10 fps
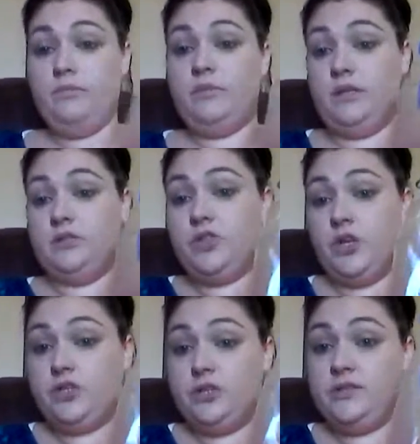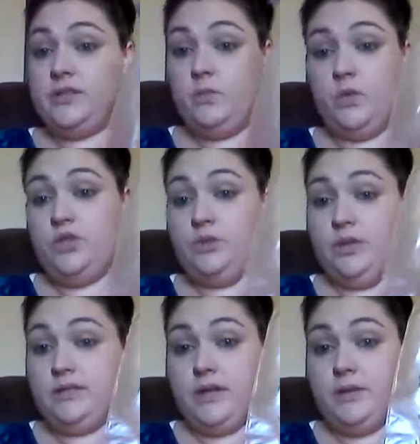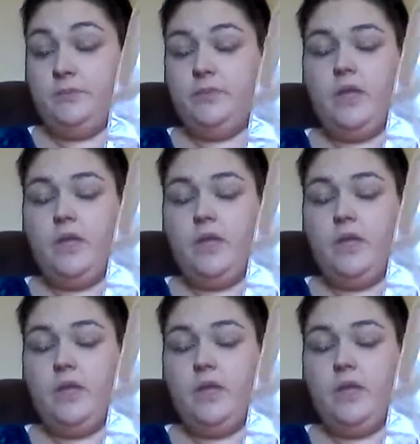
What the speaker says: instructions and what you need to know.